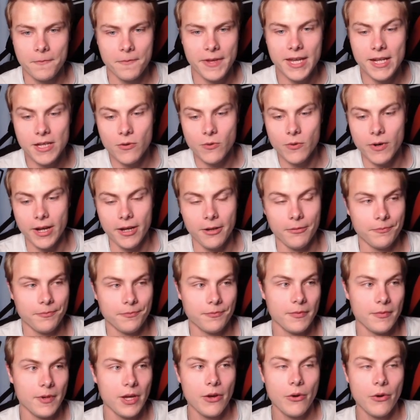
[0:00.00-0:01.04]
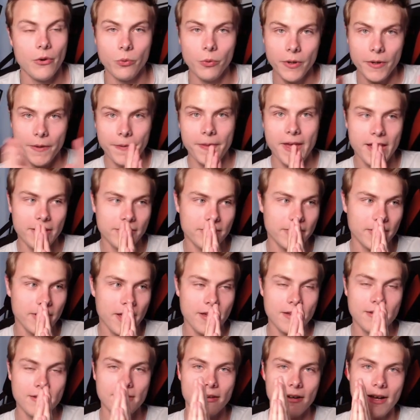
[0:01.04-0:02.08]
Anyway, with that
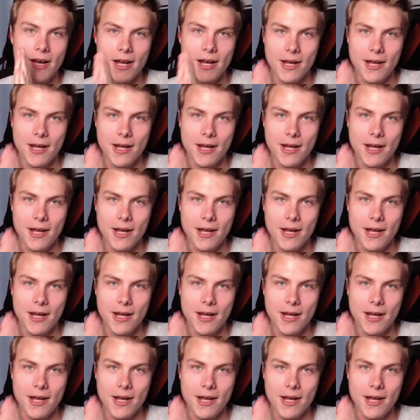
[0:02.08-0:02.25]
said,